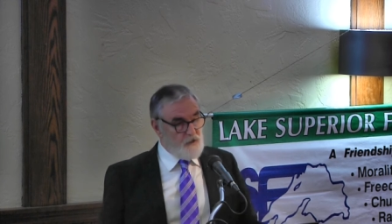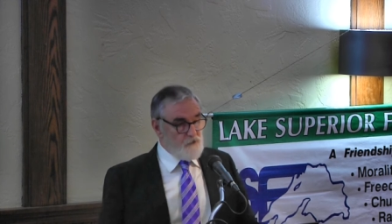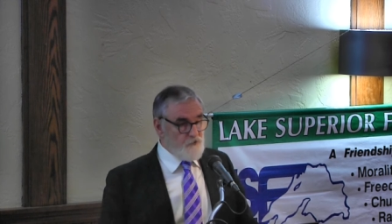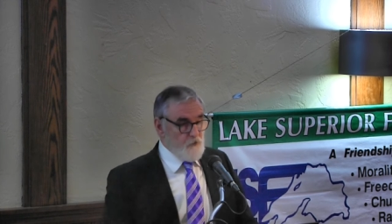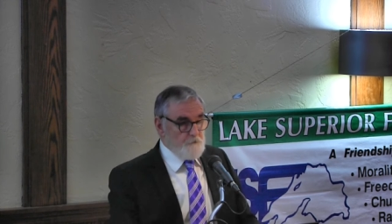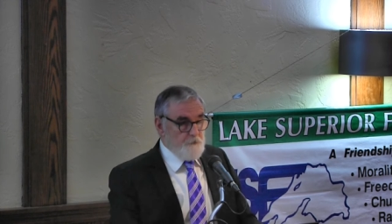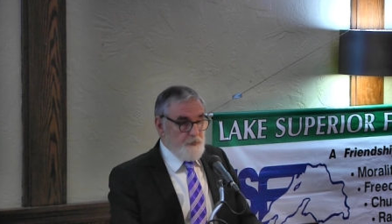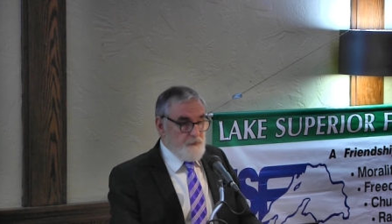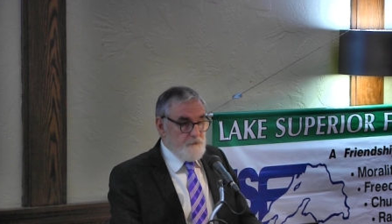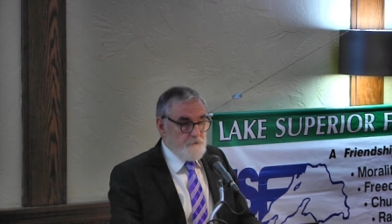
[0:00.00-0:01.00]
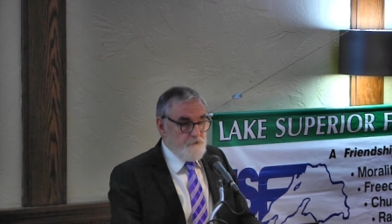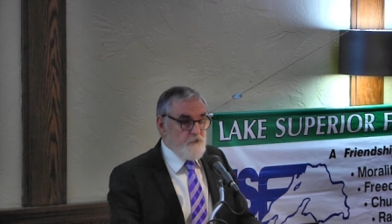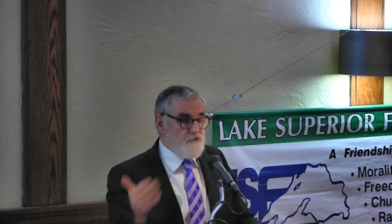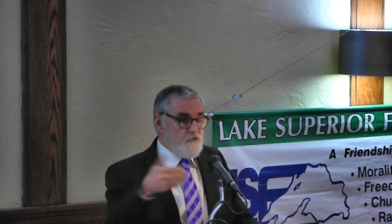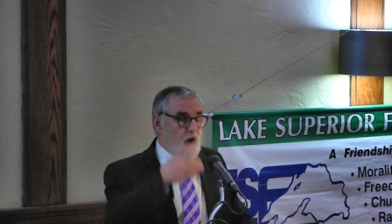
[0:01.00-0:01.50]
So
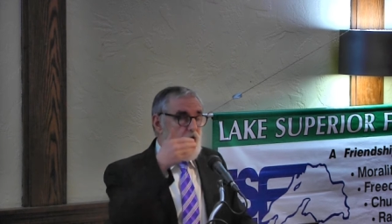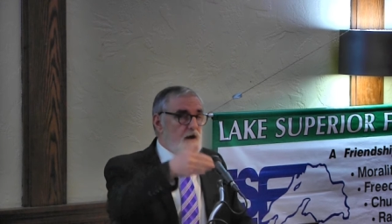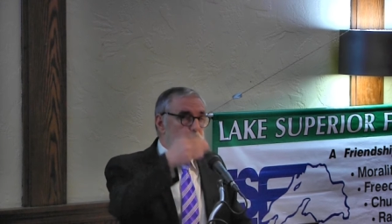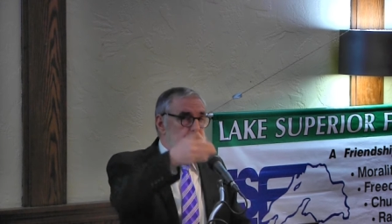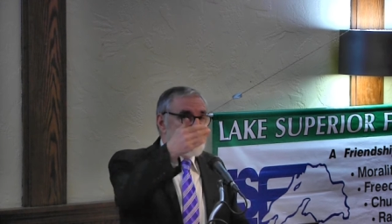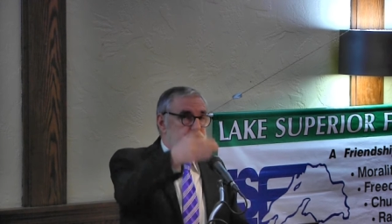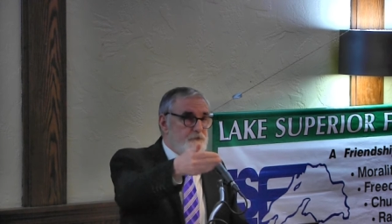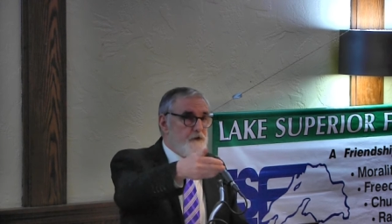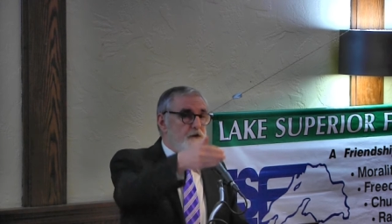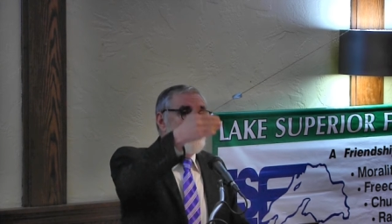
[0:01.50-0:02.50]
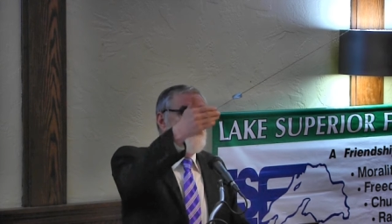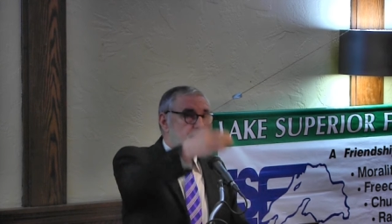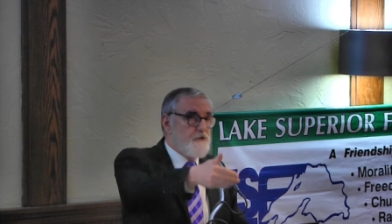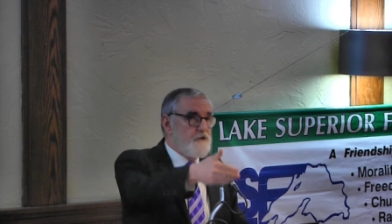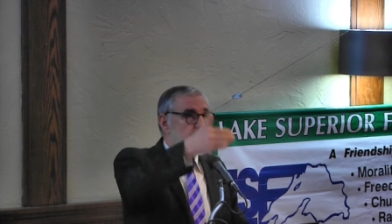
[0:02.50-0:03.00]
this is why we prefer a
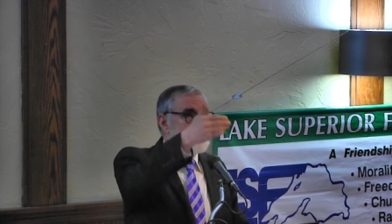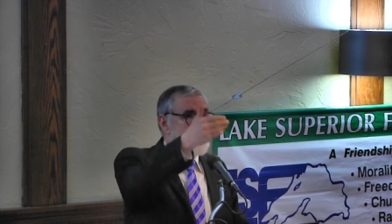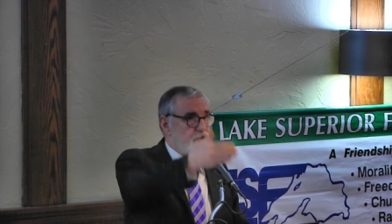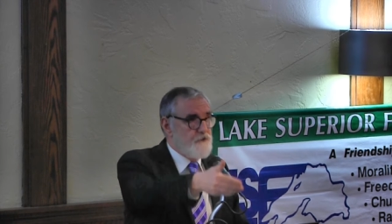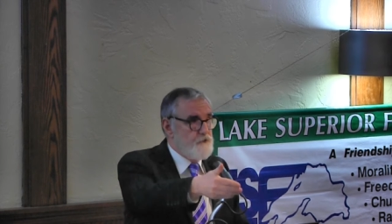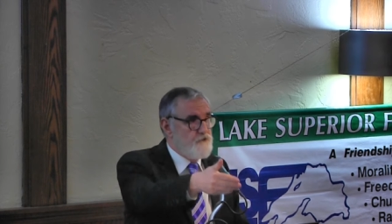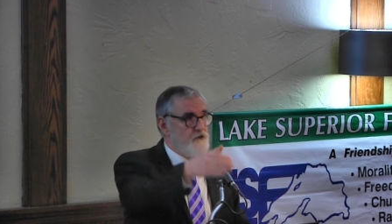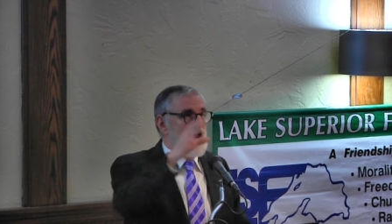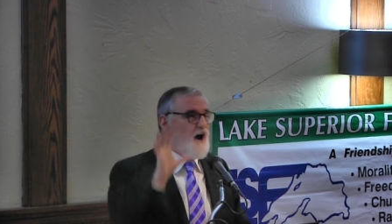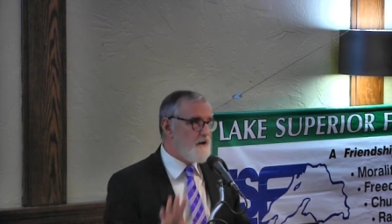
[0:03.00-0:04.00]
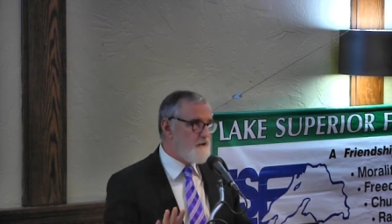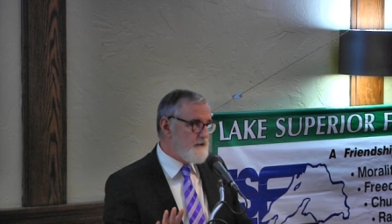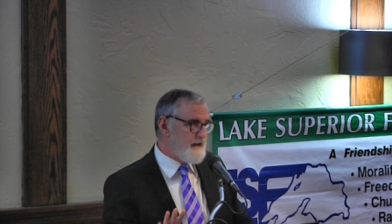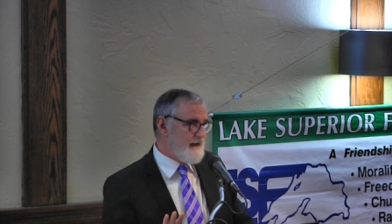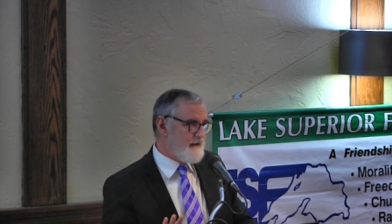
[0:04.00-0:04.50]
third level solution.
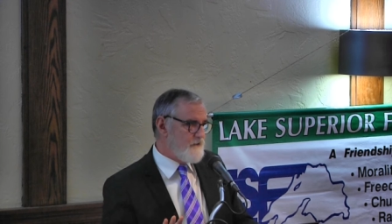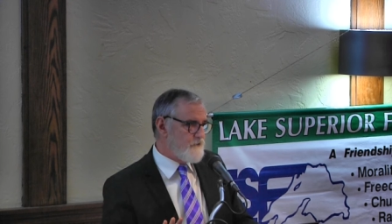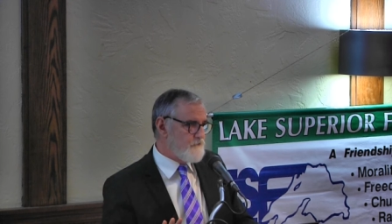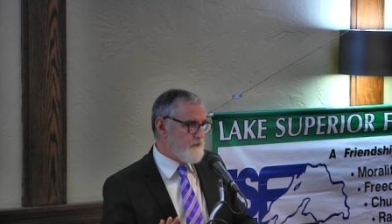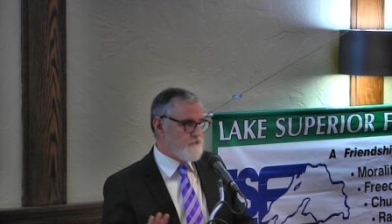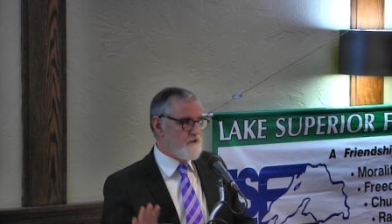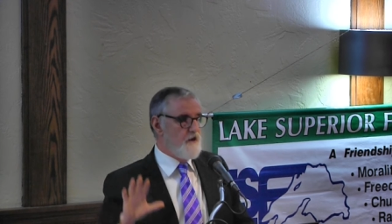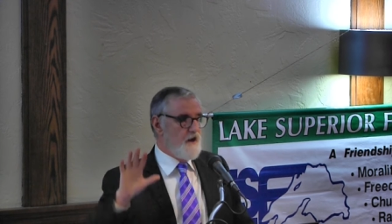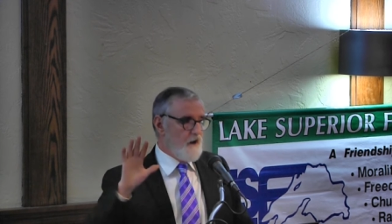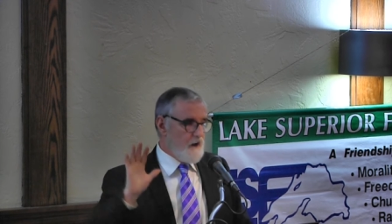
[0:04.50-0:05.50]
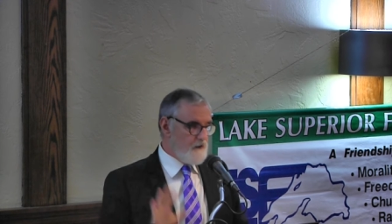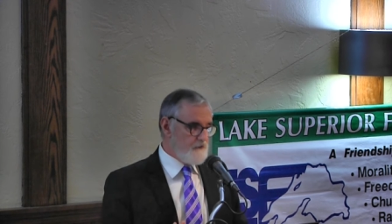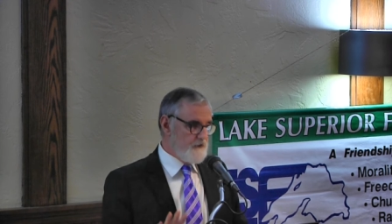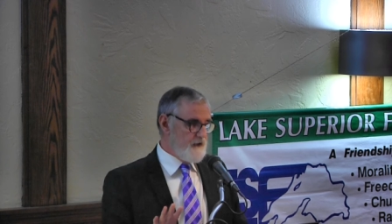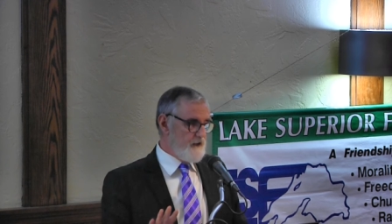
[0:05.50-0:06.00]
Hardly any intervention,
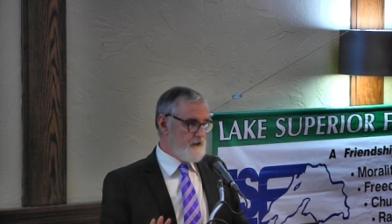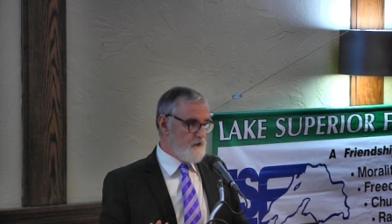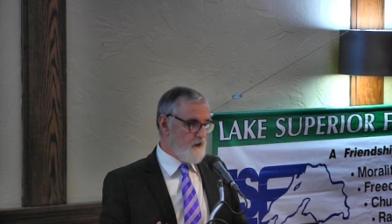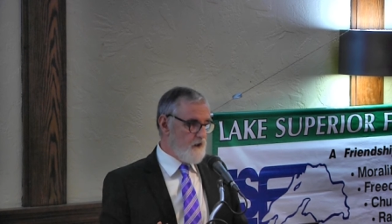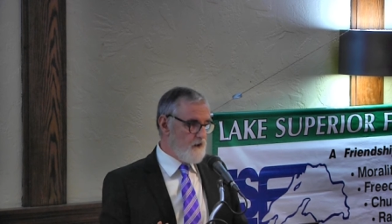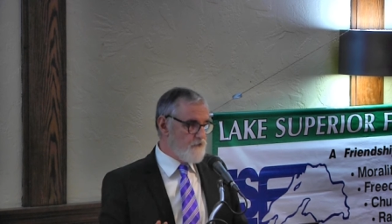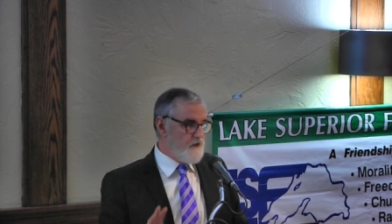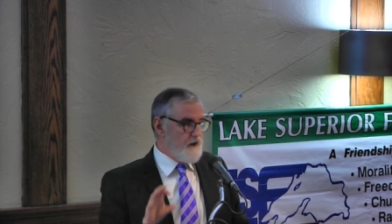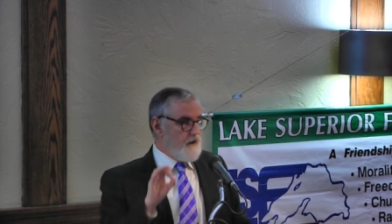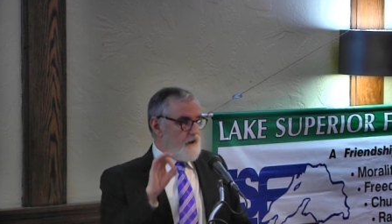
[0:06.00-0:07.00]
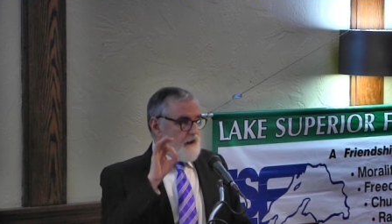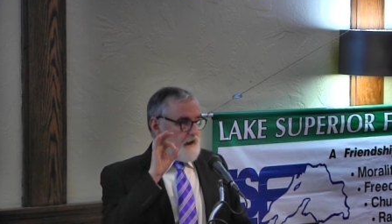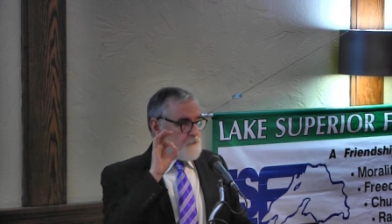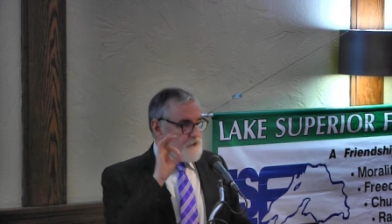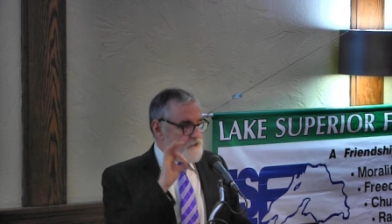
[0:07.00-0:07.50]
hardly any cost,
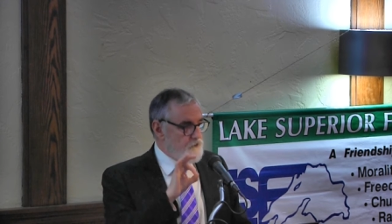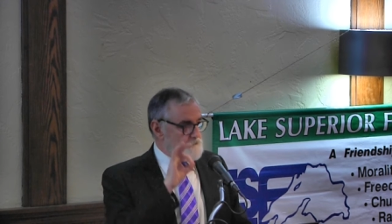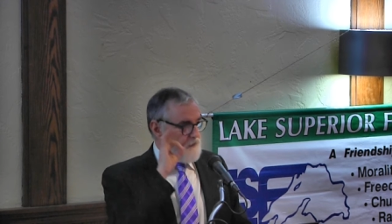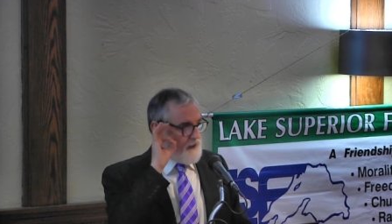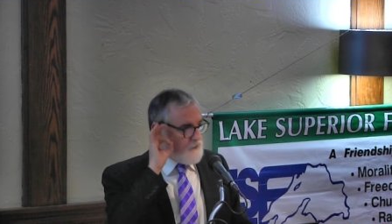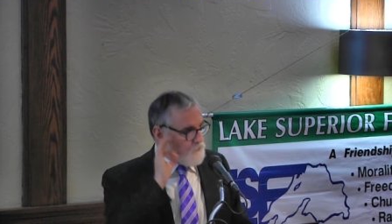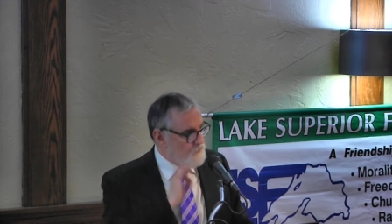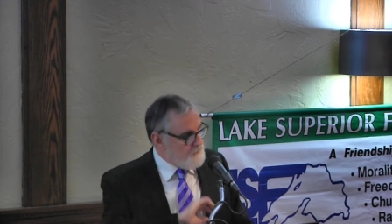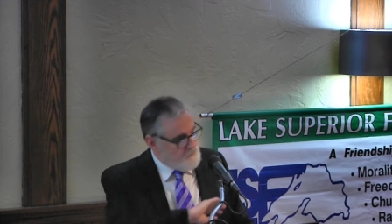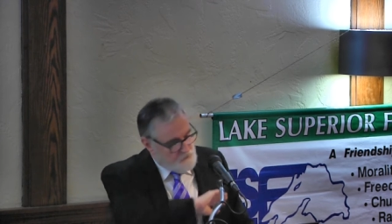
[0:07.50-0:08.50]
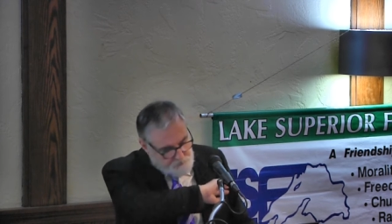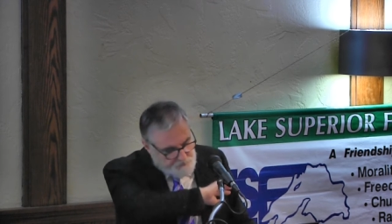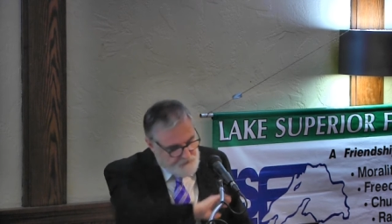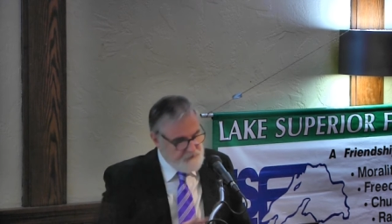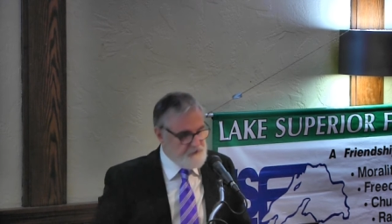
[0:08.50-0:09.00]
and we do it by re
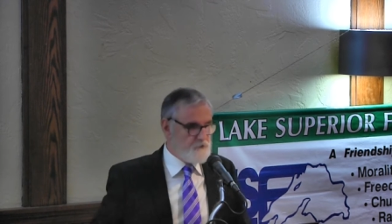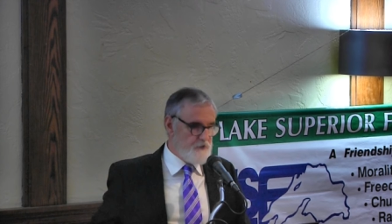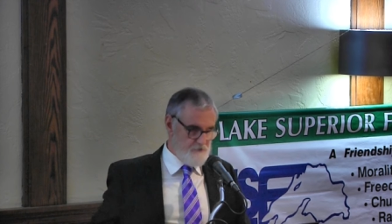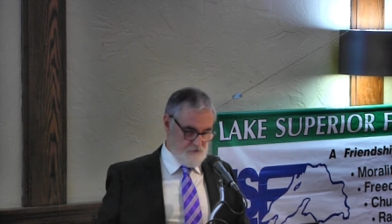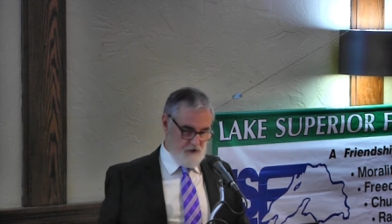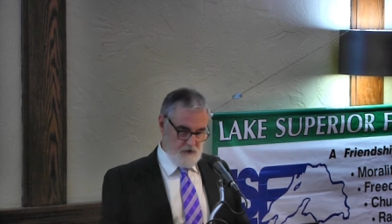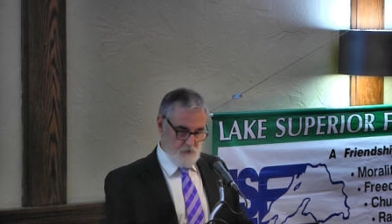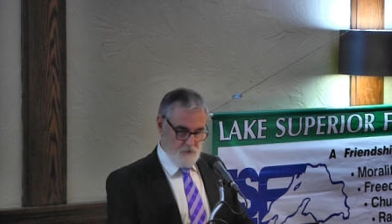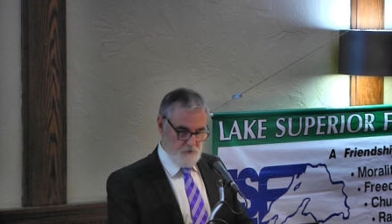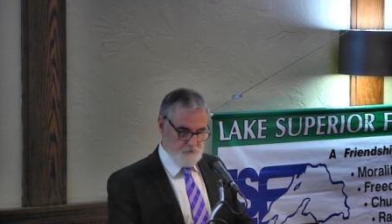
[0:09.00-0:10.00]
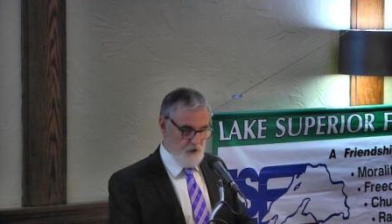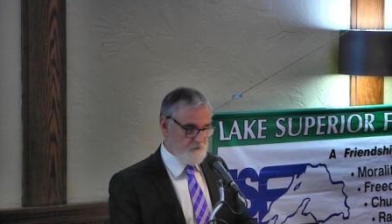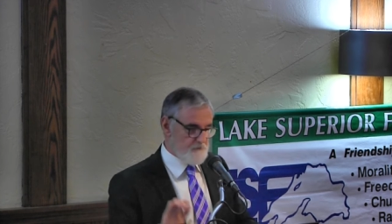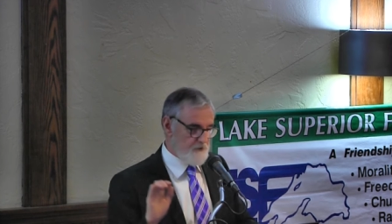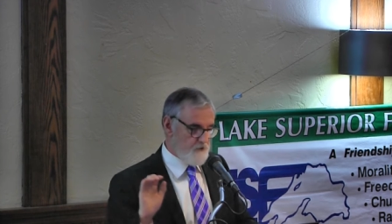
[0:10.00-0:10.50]
completely restating what the
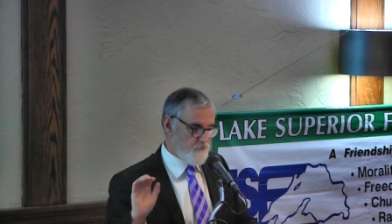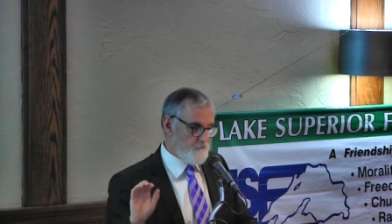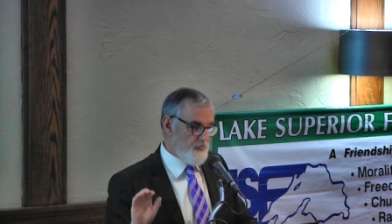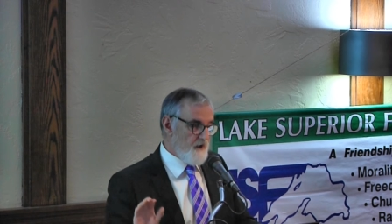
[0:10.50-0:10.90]
problem is.